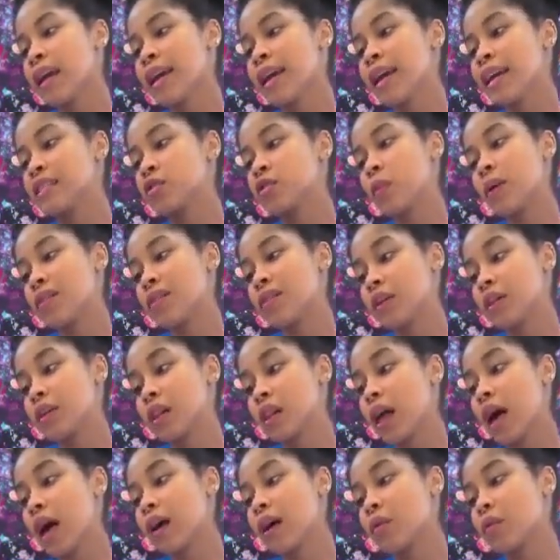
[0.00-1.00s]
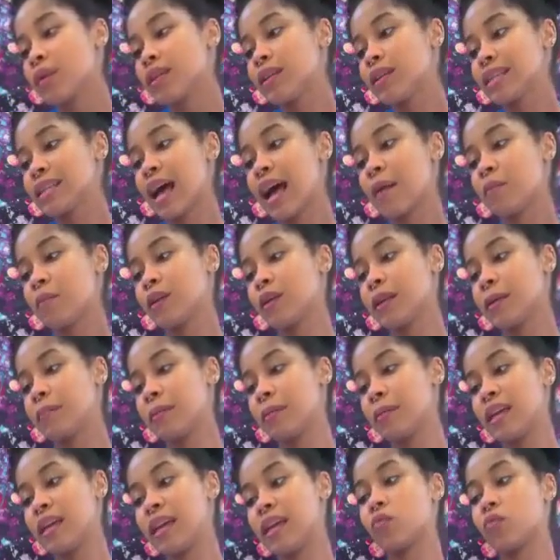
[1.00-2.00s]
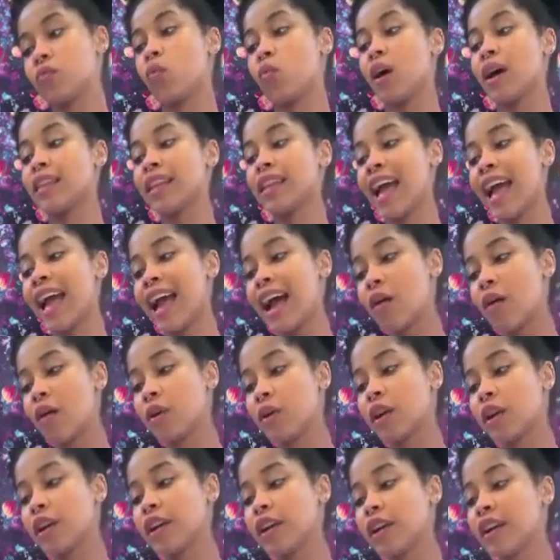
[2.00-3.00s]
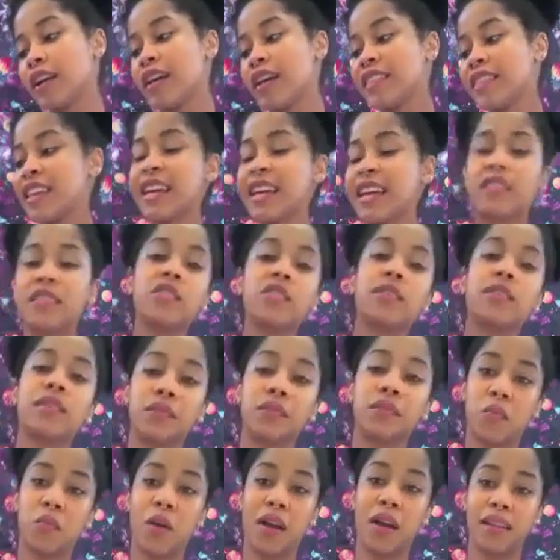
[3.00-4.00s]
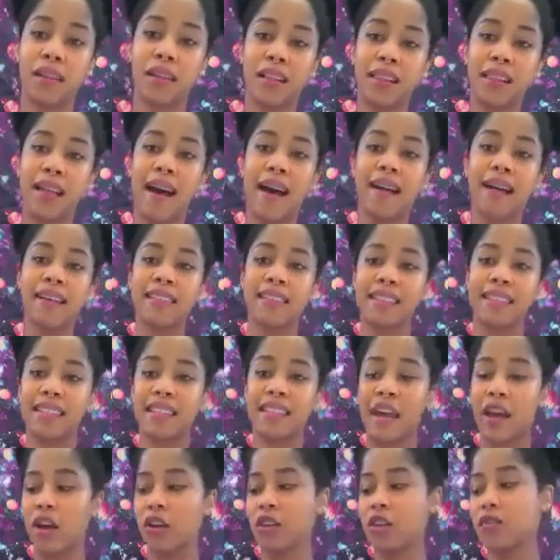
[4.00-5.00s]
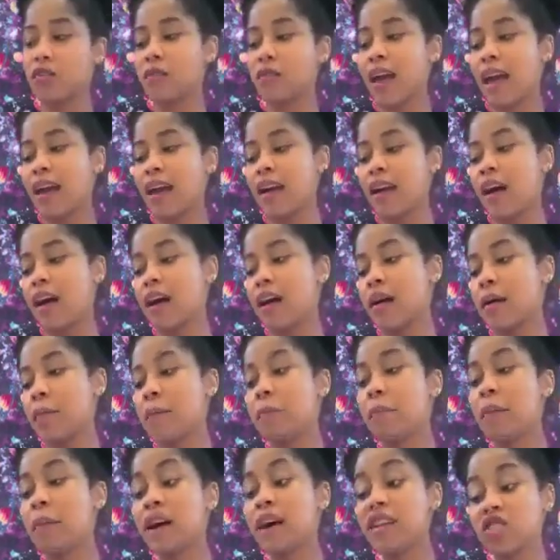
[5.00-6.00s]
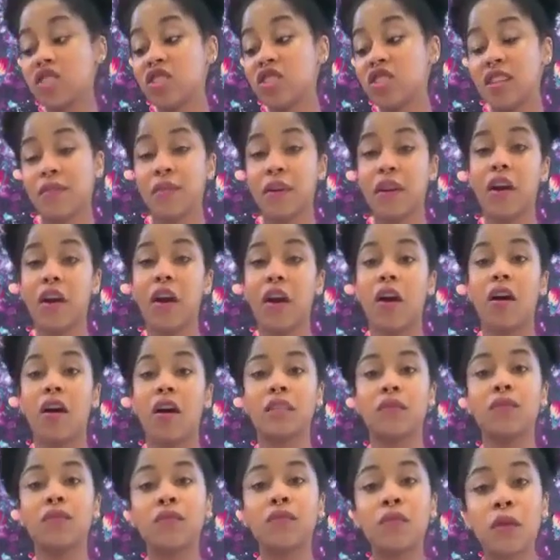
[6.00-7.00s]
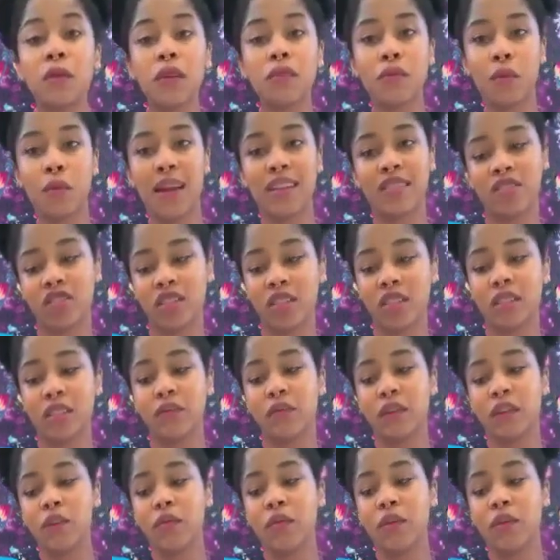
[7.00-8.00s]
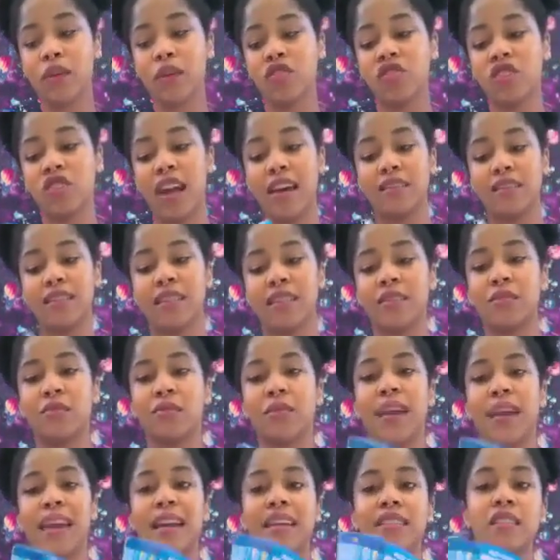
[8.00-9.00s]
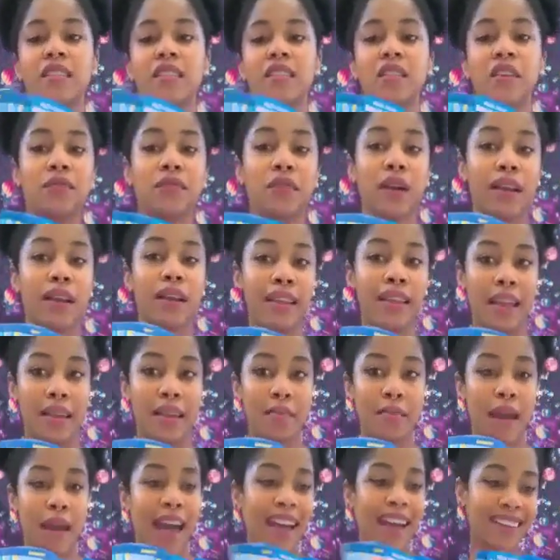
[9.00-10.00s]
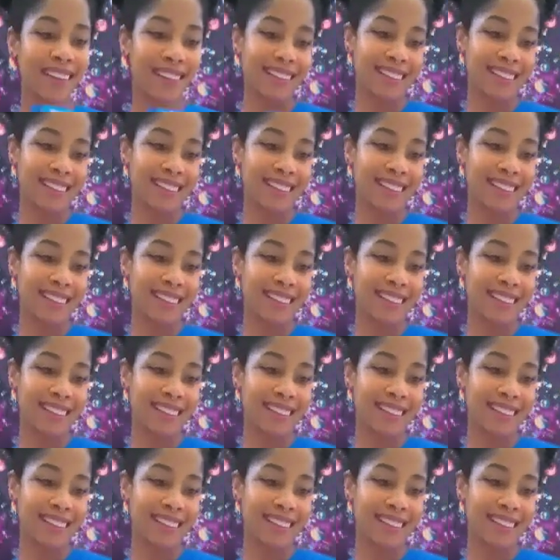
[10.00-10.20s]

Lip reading: it's 12 o'clock, what time will it be in 1 hour? And the answer is 1 o'clock. So you've got a bunch of different cards full of questions for you and your child to answer front and back.